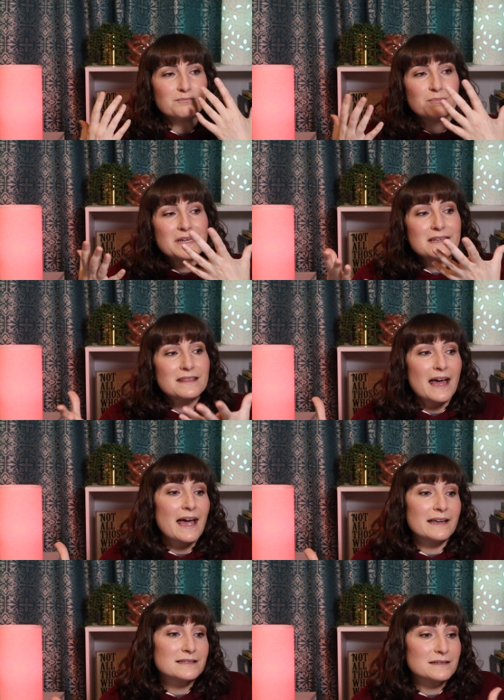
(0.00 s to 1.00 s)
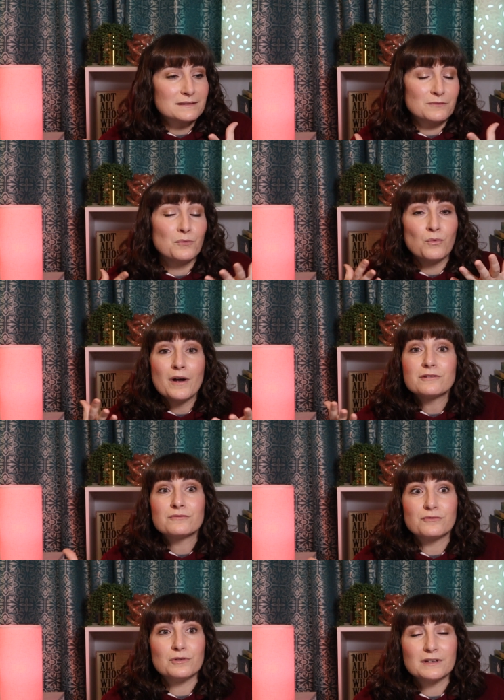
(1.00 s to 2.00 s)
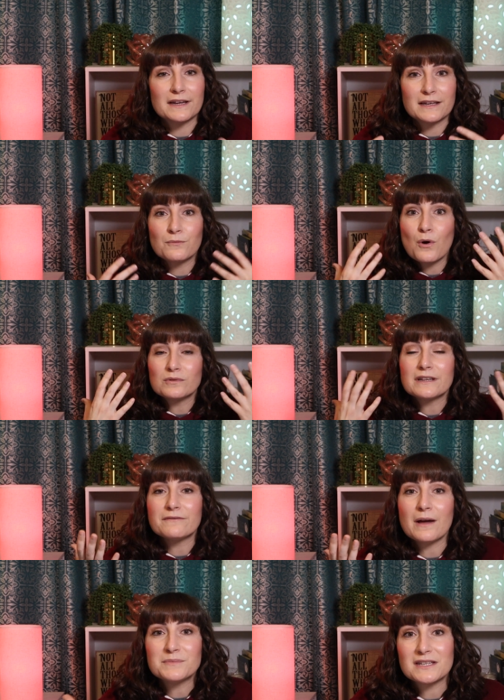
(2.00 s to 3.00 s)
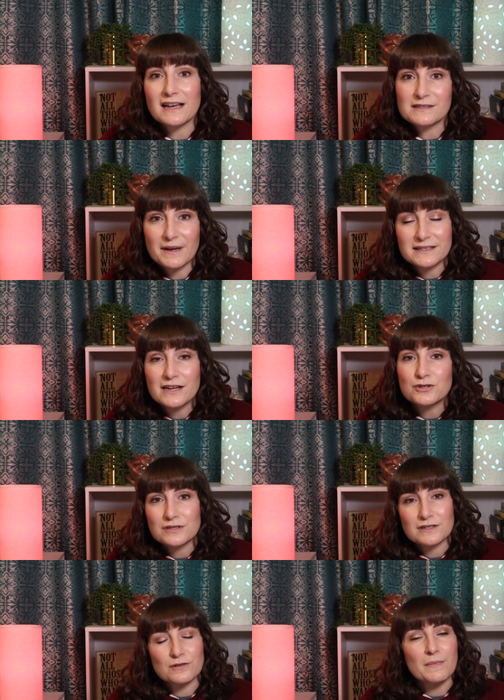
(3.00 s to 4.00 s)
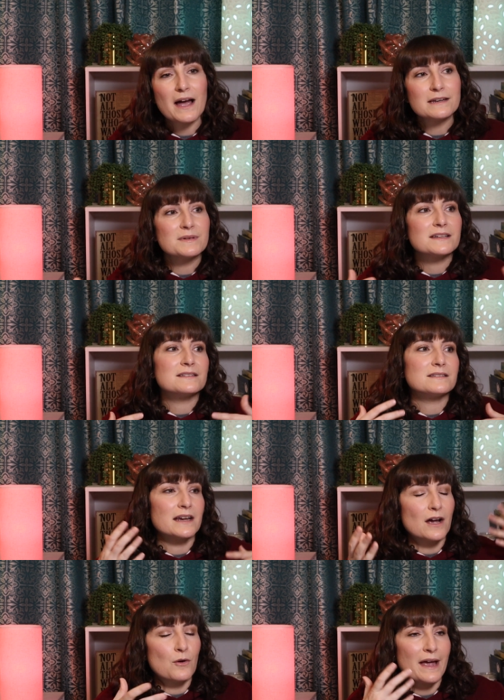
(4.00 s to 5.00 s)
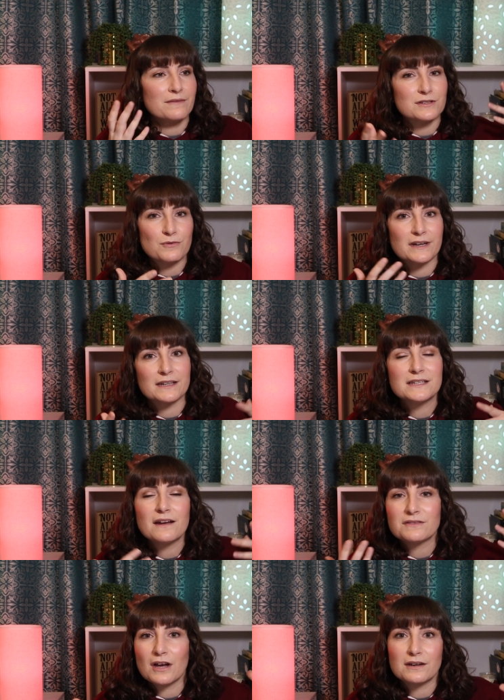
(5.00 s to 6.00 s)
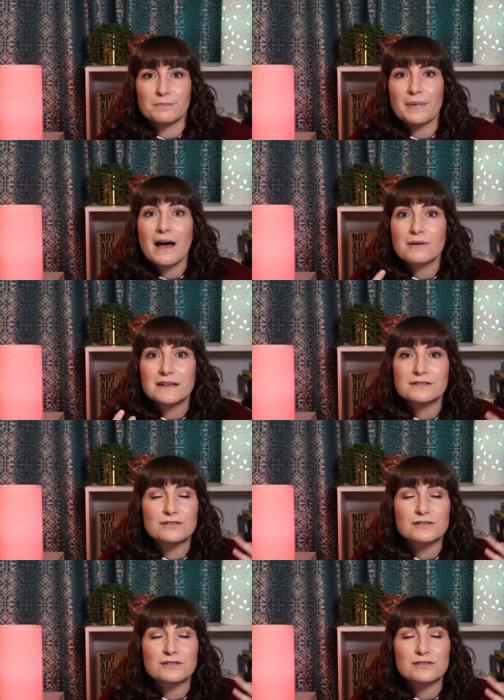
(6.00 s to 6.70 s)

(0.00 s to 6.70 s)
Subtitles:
be that wonderful. Like it won't live up to the expectations in your mind because it's like, oh, I have this great idea. I've thought about it